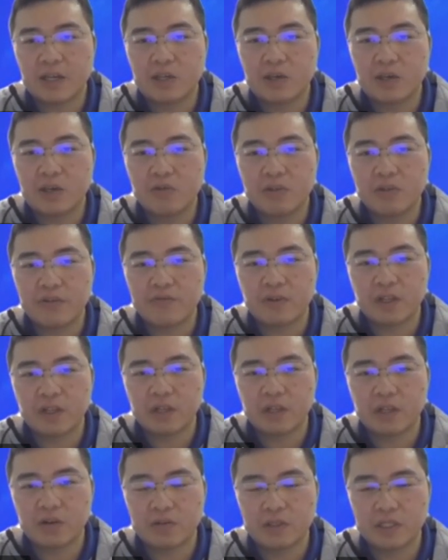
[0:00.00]

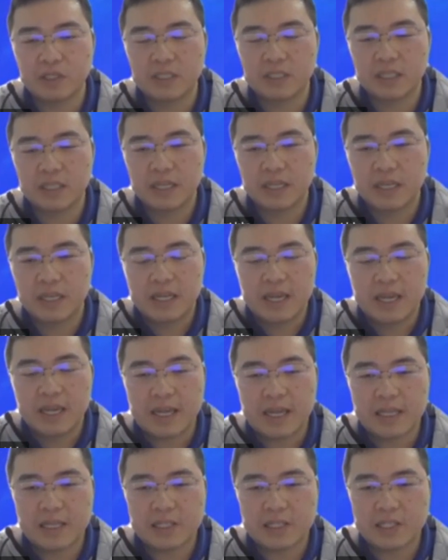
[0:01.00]
uniform load,
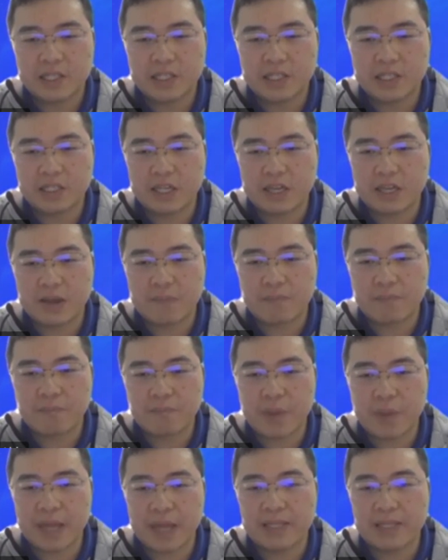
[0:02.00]
and this is the
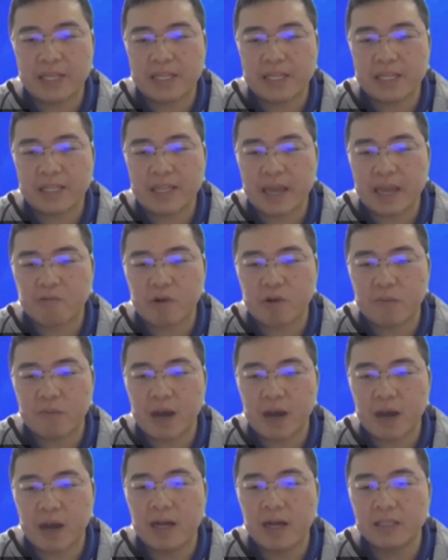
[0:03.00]
bending
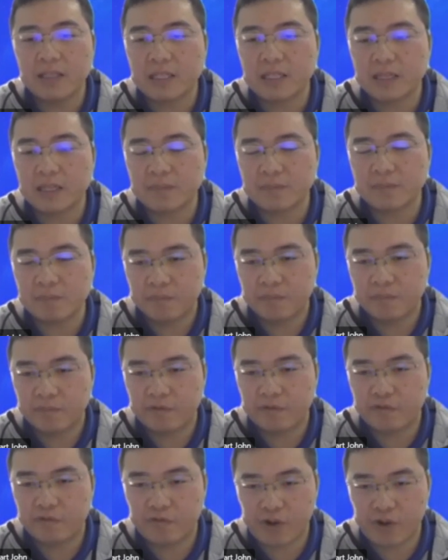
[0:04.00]
diagram on the
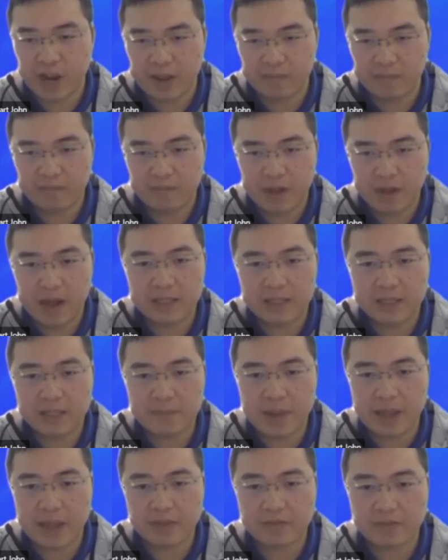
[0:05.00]
frame, on
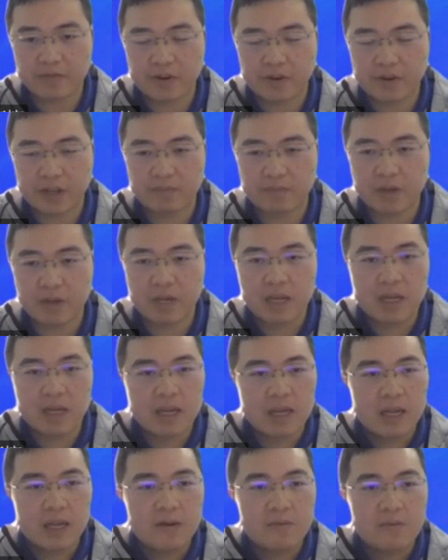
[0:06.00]
the panel frame.
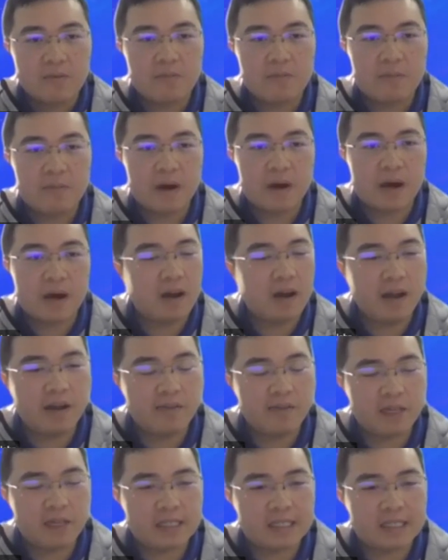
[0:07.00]

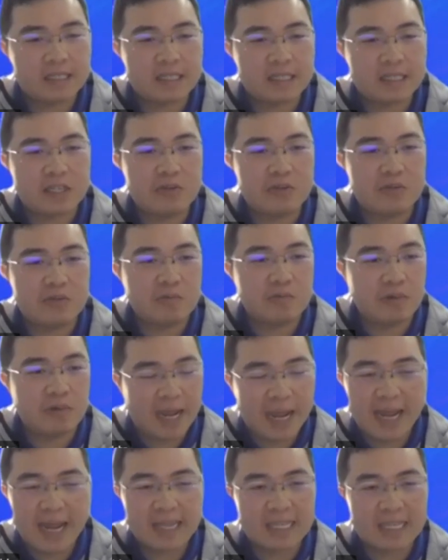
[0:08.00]
However, the
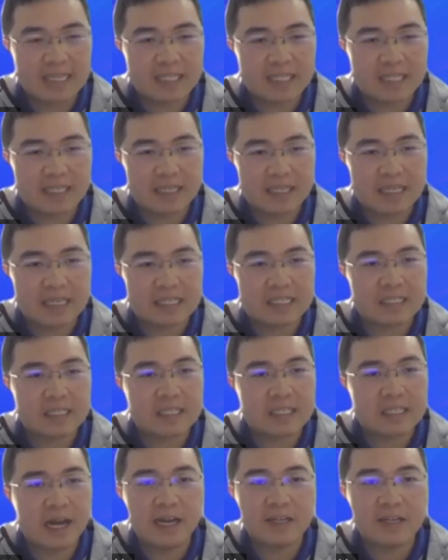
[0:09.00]
reality is
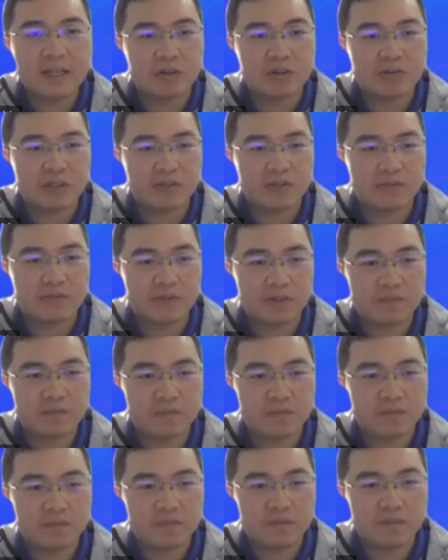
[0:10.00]

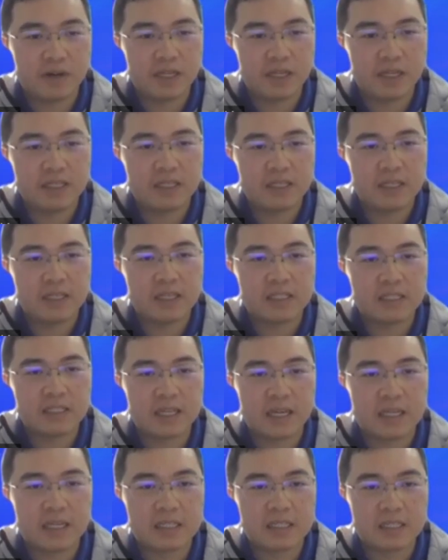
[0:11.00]
non-uniform, right?
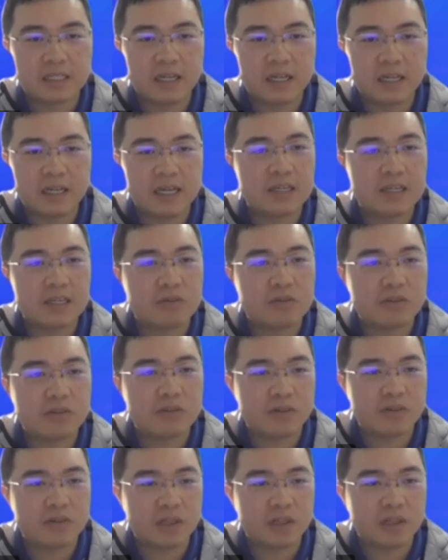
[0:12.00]
It's not a
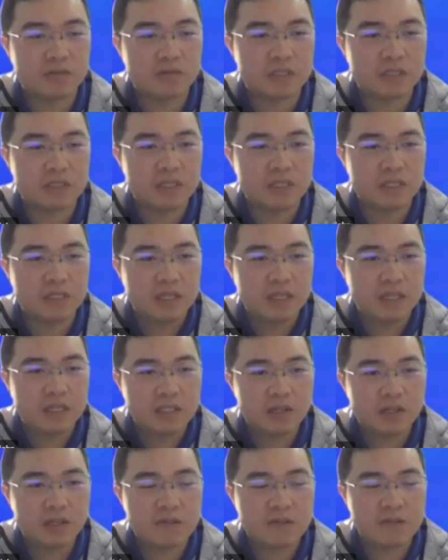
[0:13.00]
uniform load.
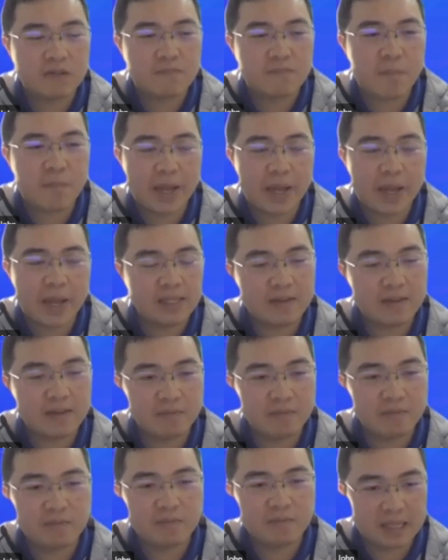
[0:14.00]
So the
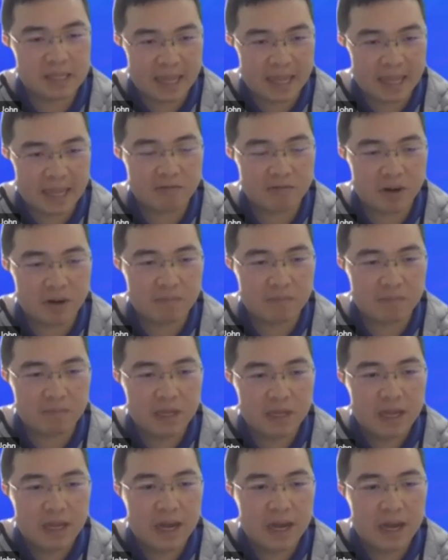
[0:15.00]
bending diagram
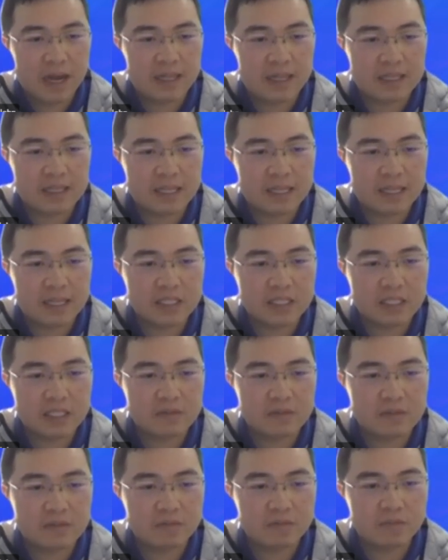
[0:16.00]
on
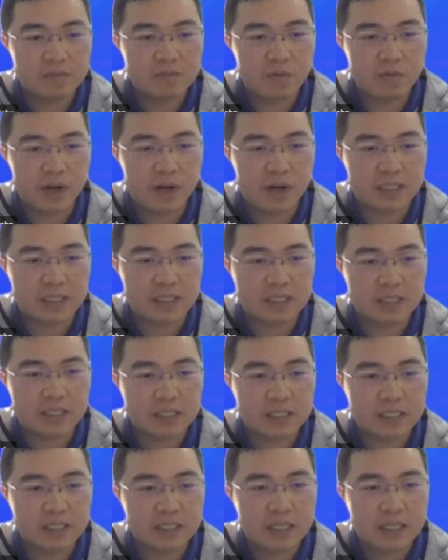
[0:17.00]
this
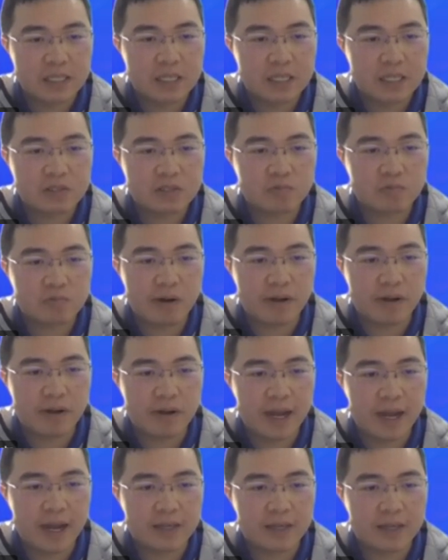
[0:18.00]
point is very
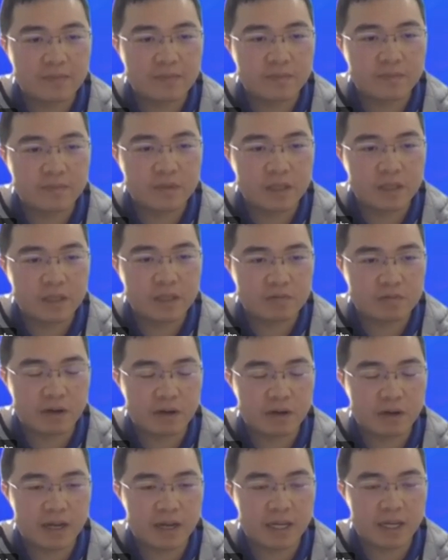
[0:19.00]
high. It's
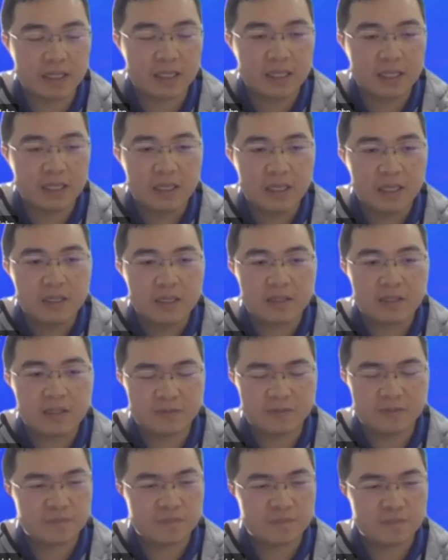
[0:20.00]
very high.
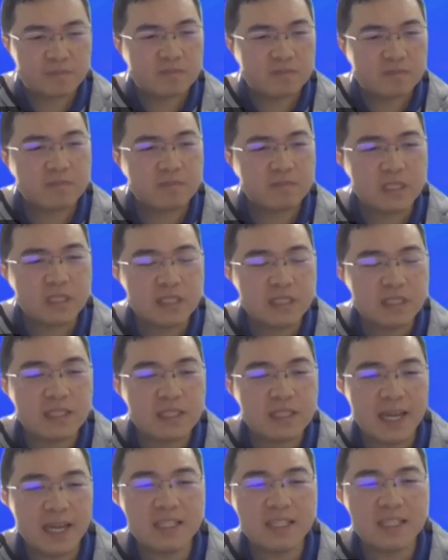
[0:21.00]
So
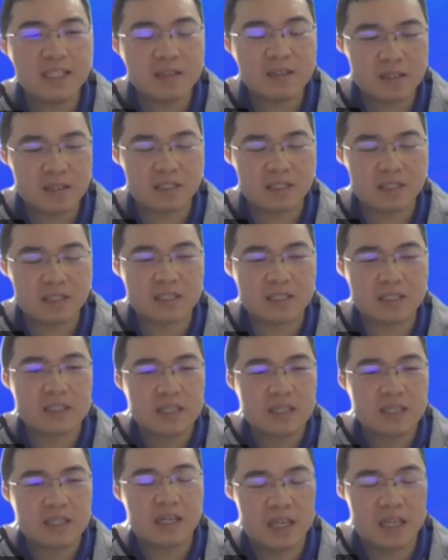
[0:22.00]
that
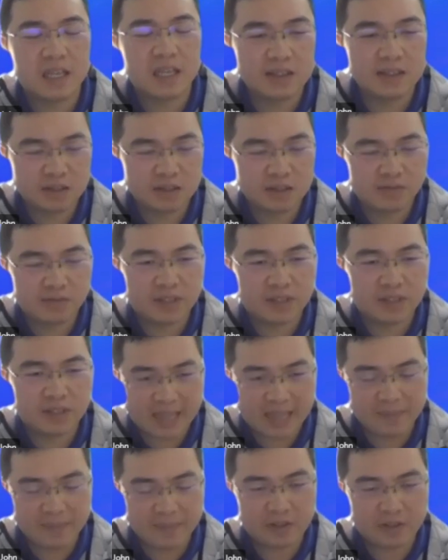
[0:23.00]
causes a lot of
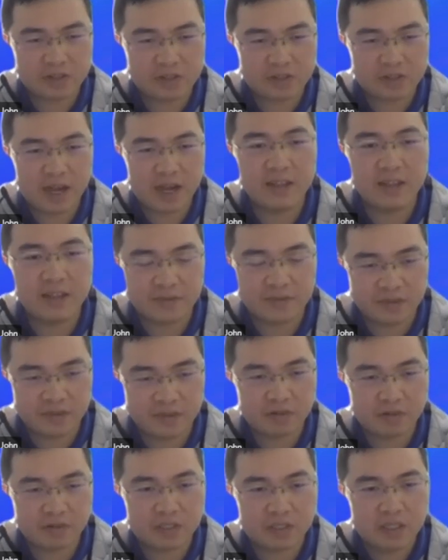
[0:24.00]
damage on the
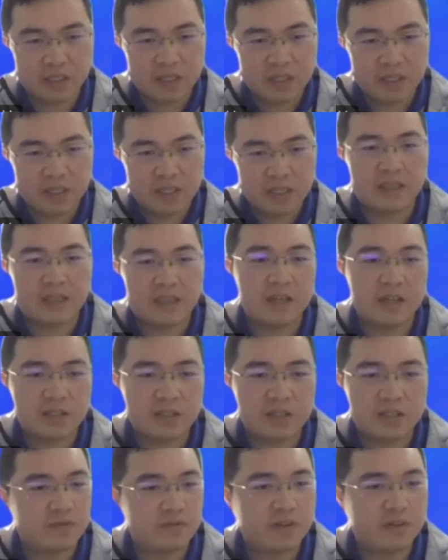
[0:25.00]
field. A
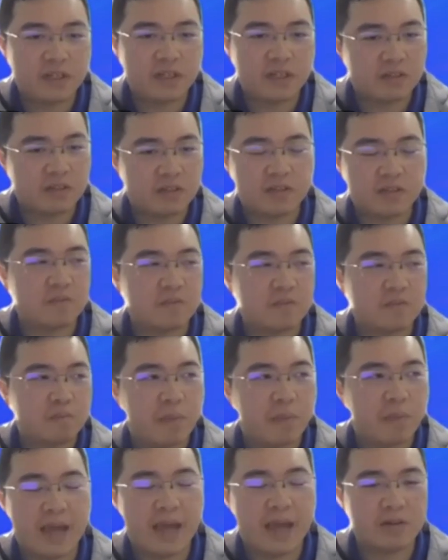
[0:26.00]
lot of
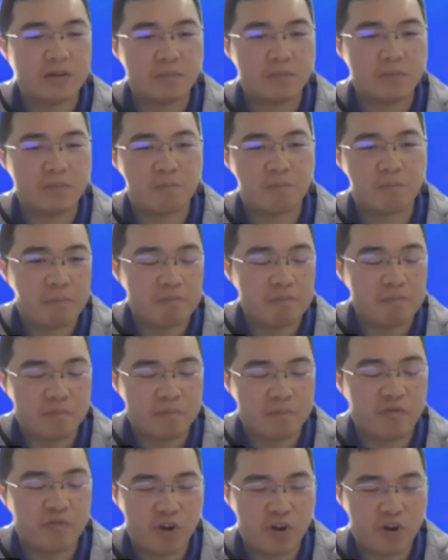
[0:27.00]
panel
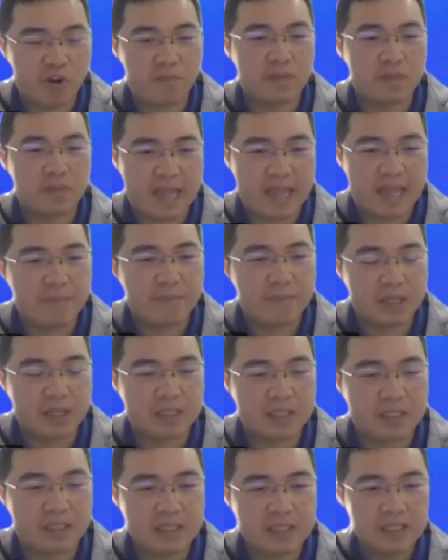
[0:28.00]
frame
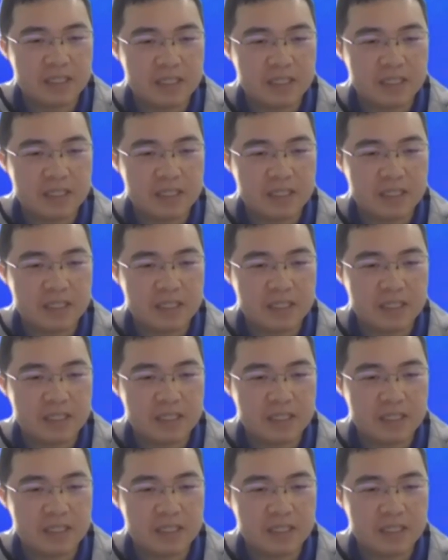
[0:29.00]
damage